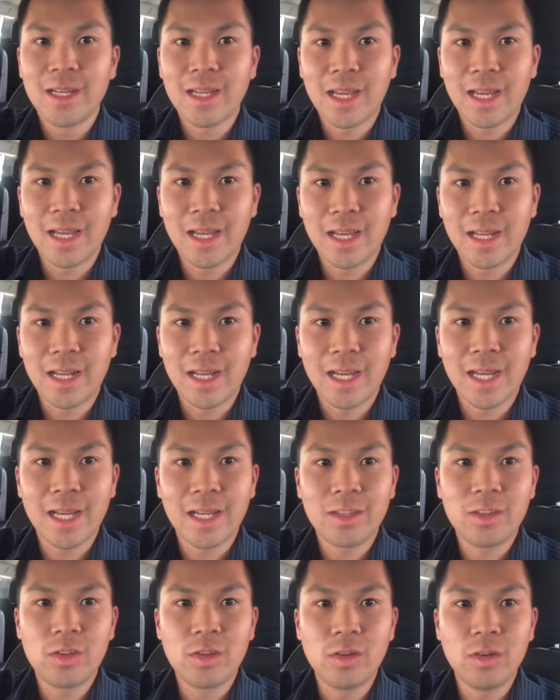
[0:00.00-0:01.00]
and I
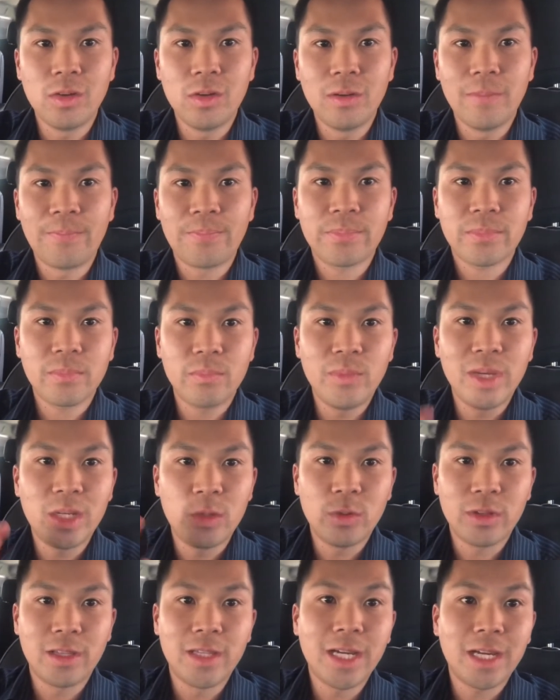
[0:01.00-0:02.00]
had to meet
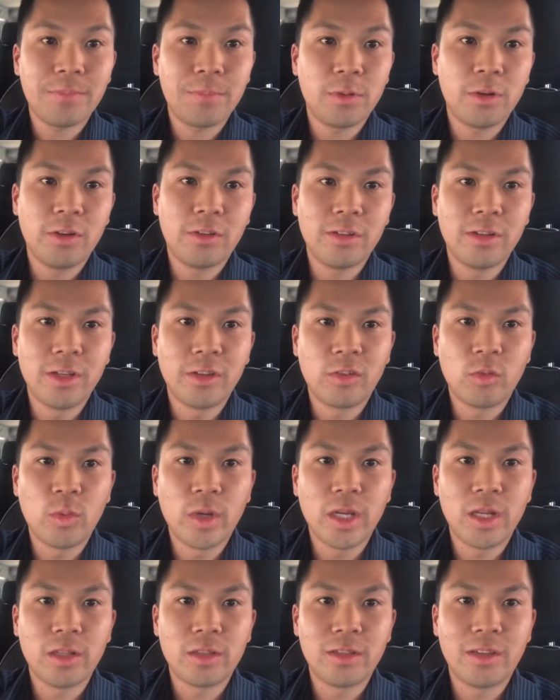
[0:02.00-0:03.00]
with that person as
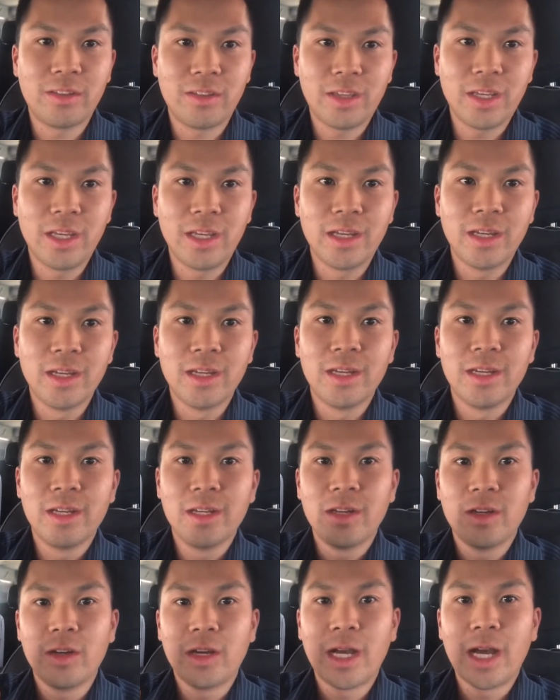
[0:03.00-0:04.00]
well to see
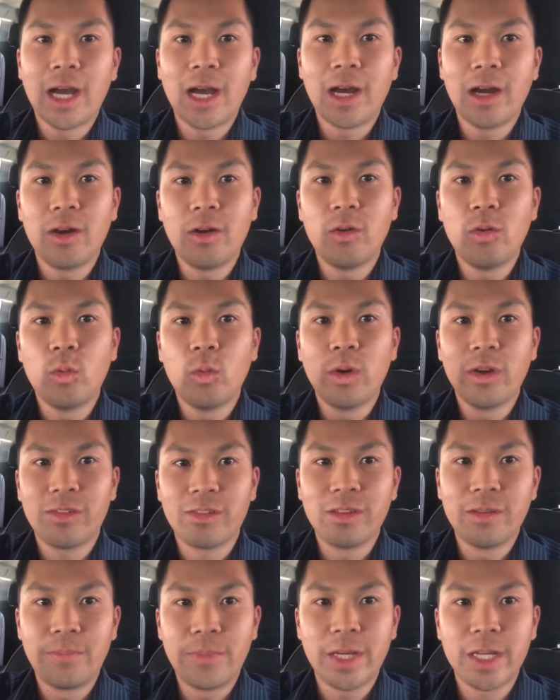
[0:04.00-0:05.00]
how was
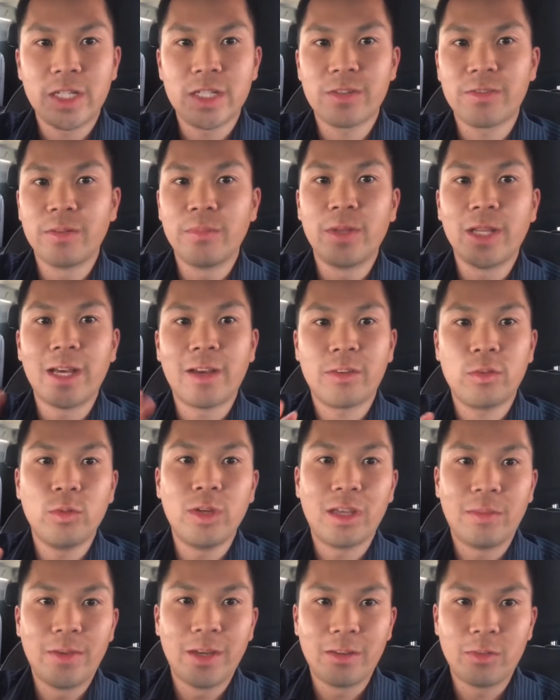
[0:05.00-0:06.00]
the pitch from last
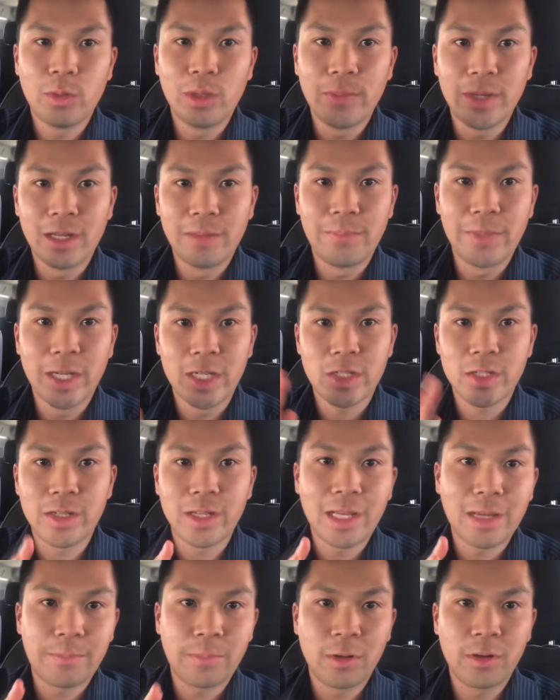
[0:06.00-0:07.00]
week, because we made a pitch to
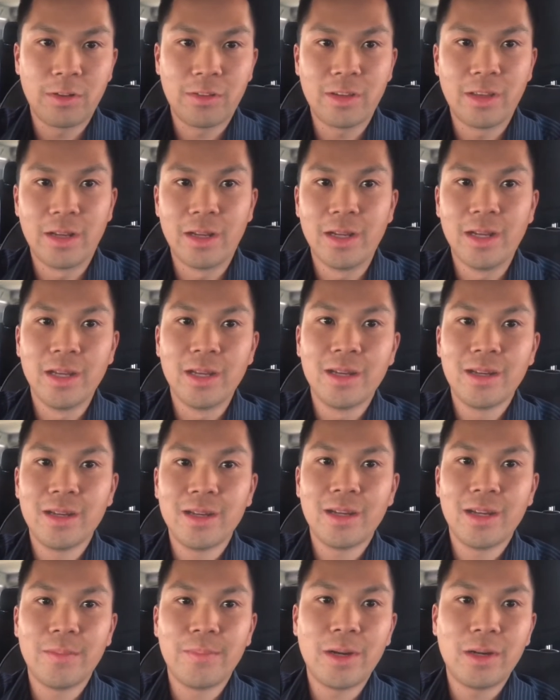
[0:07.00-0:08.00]
that person
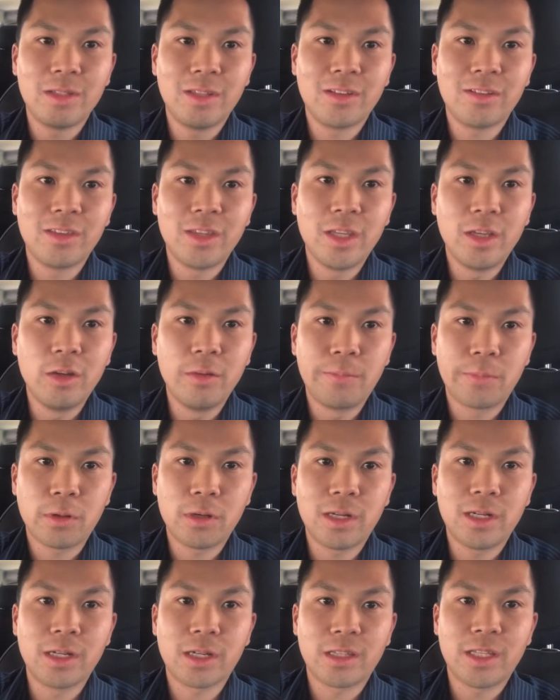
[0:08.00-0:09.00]
about this new
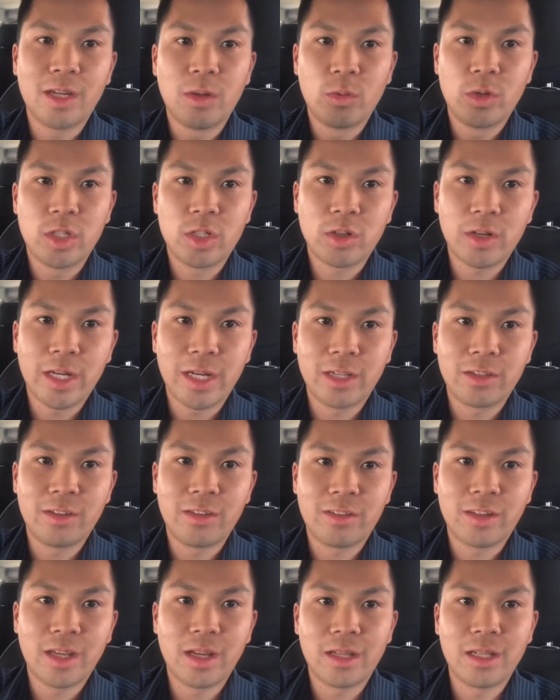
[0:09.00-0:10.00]
product that we're trying to
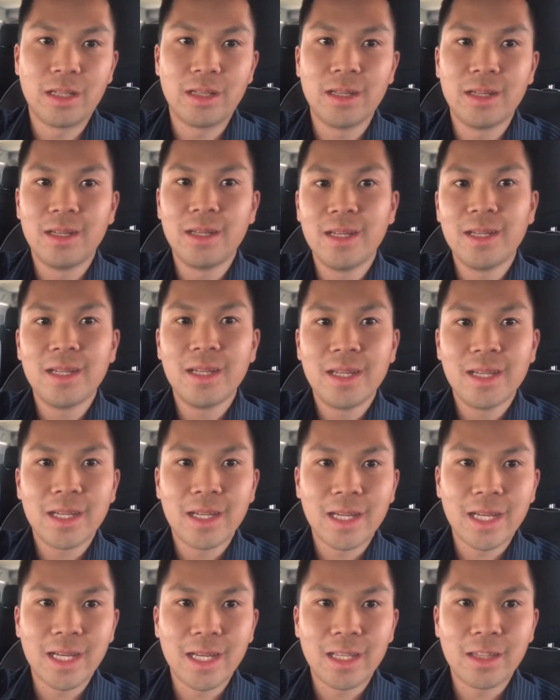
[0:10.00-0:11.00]
sell.
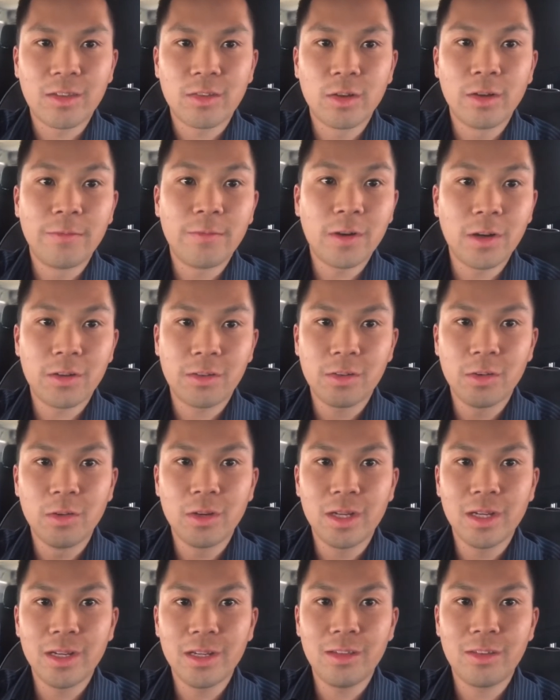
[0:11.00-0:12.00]
And so far so
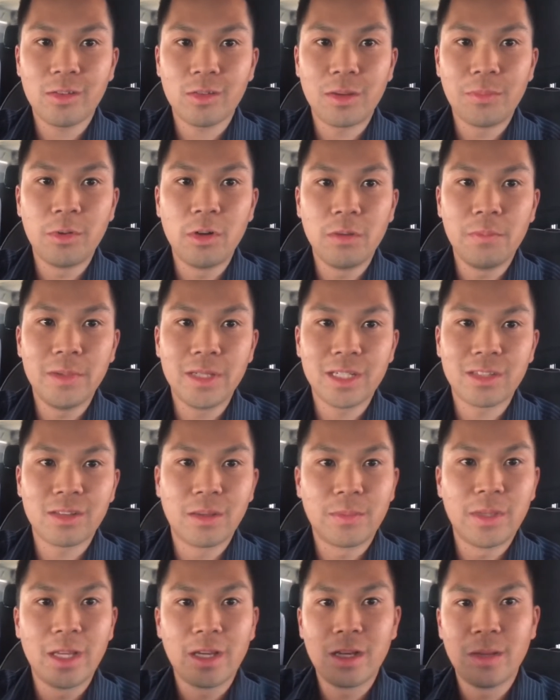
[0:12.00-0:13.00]
good, so I'm hoping that
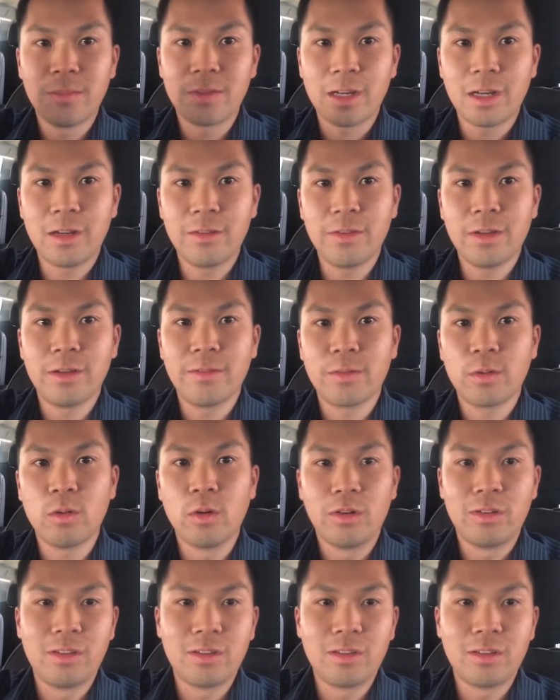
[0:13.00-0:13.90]
something comes out of it. Of course,